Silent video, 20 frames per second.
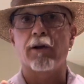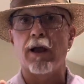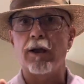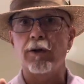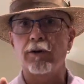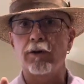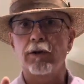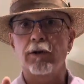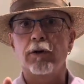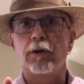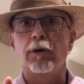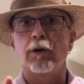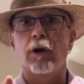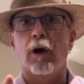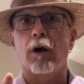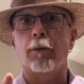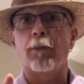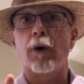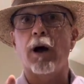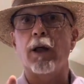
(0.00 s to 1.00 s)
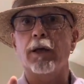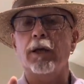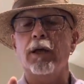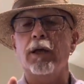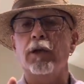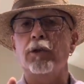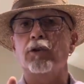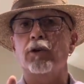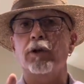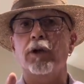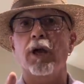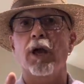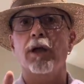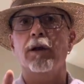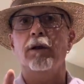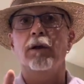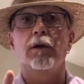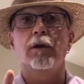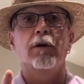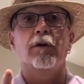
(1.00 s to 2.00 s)
end harmonica in your
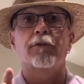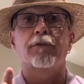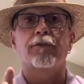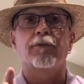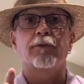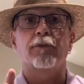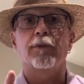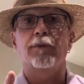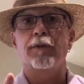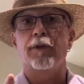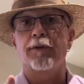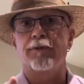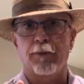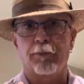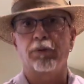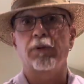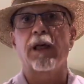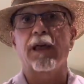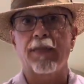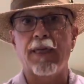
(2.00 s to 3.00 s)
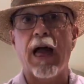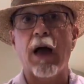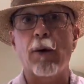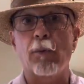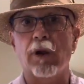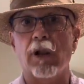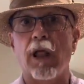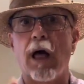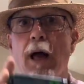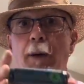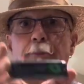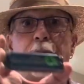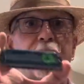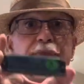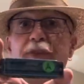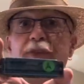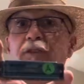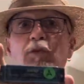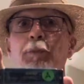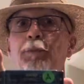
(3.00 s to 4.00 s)
kit if you play that one a lot. But
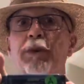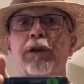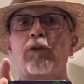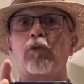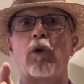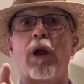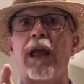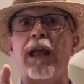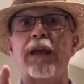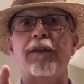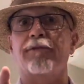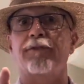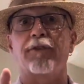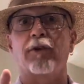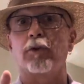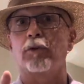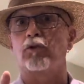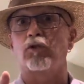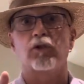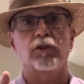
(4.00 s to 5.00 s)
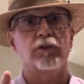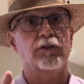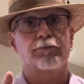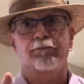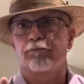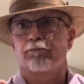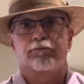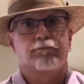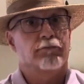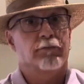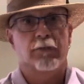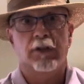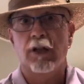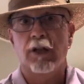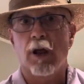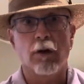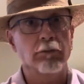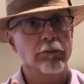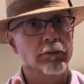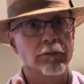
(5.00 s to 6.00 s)
this would be great for just,
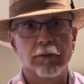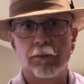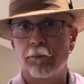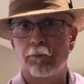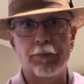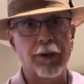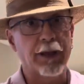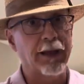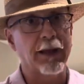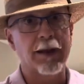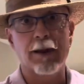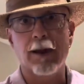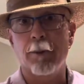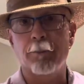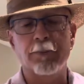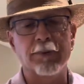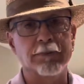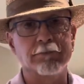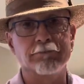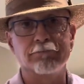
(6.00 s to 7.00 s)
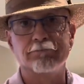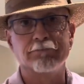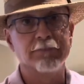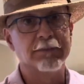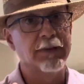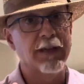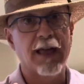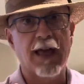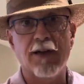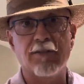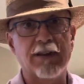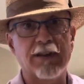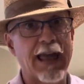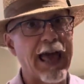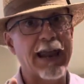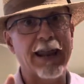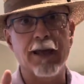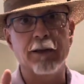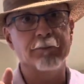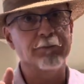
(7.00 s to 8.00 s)
picking it up and having
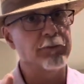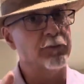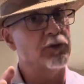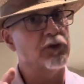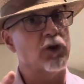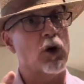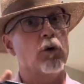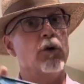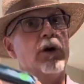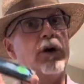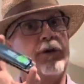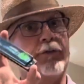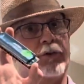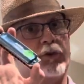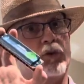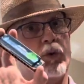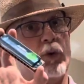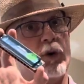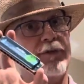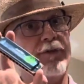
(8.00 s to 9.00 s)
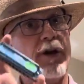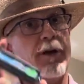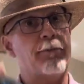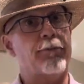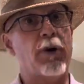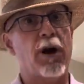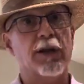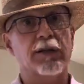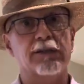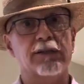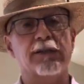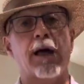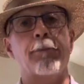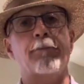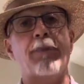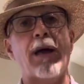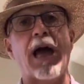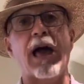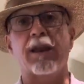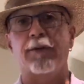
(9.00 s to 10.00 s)
at it. So for 25 bucks,
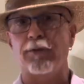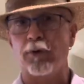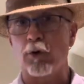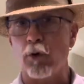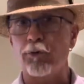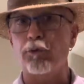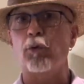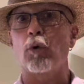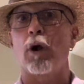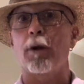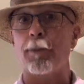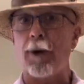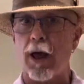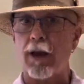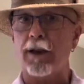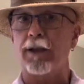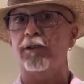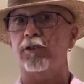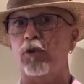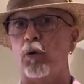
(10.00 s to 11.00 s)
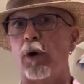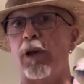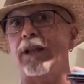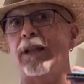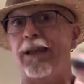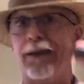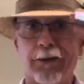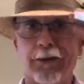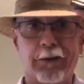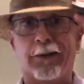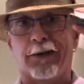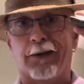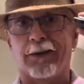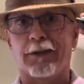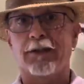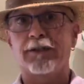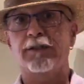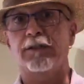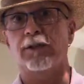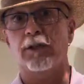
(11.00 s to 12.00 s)
not bad. If you go through harmonicas quickly,
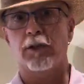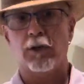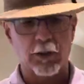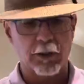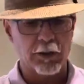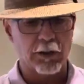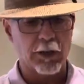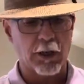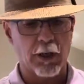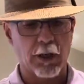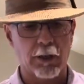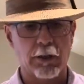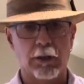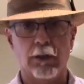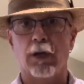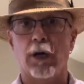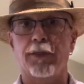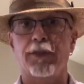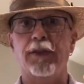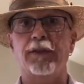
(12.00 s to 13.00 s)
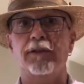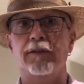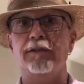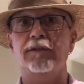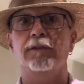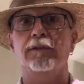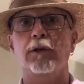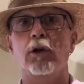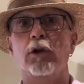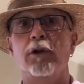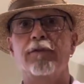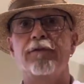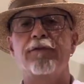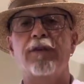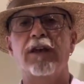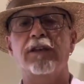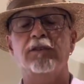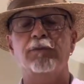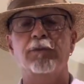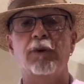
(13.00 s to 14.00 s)
this is a good, I think this is a good
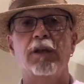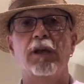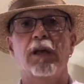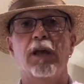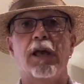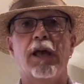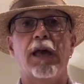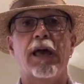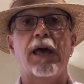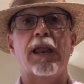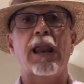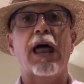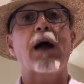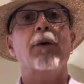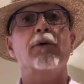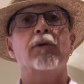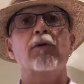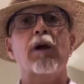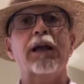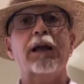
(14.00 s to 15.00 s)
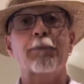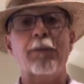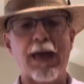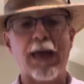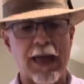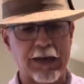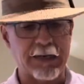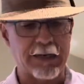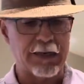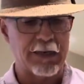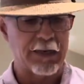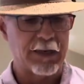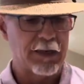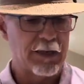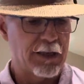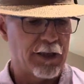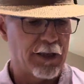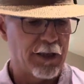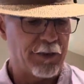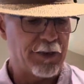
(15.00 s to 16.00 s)
investment. And I would recommend
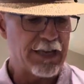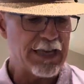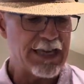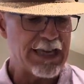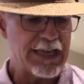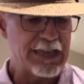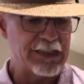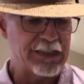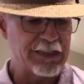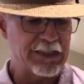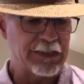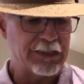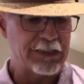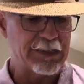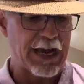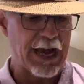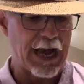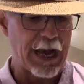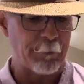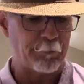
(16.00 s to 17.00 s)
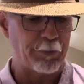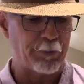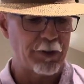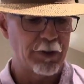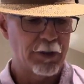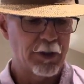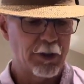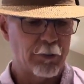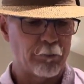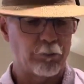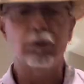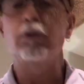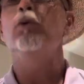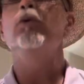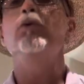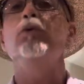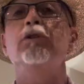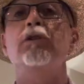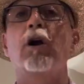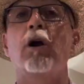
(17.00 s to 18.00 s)
the East Top
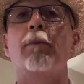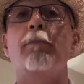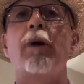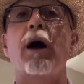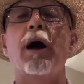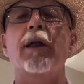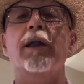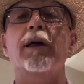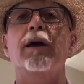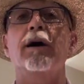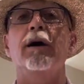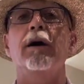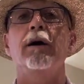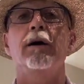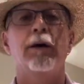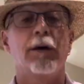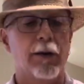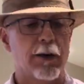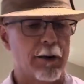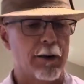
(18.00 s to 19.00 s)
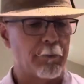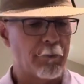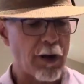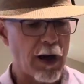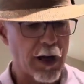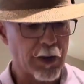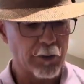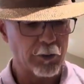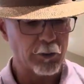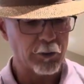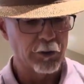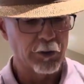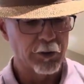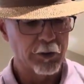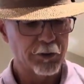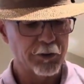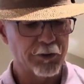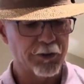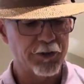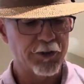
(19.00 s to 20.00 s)
Blues Harmonica Model
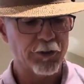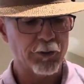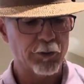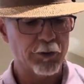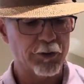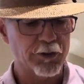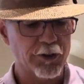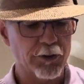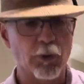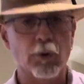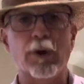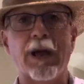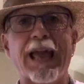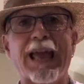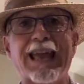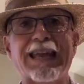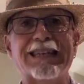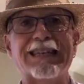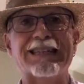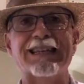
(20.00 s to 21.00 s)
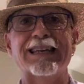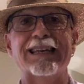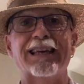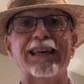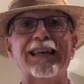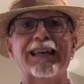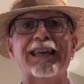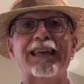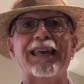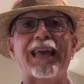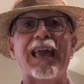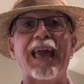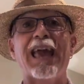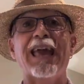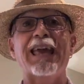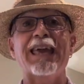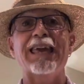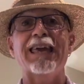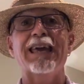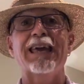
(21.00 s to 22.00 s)

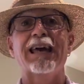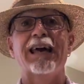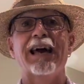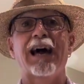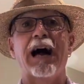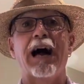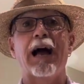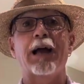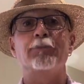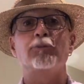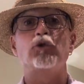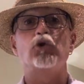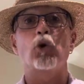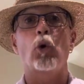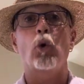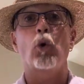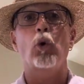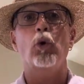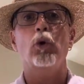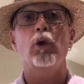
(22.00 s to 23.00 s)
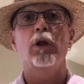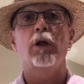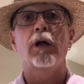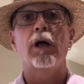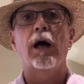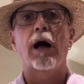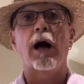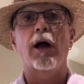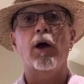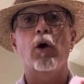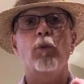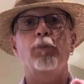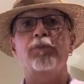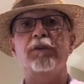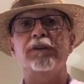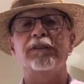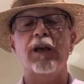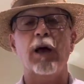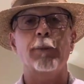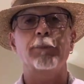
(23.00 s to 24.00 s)
008K. I'm Joel. I hope
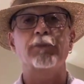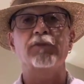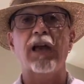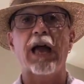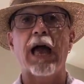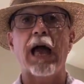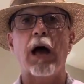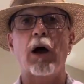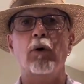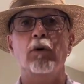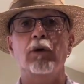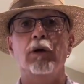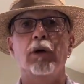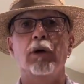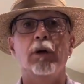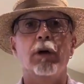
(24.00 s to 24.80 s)
this helps you out.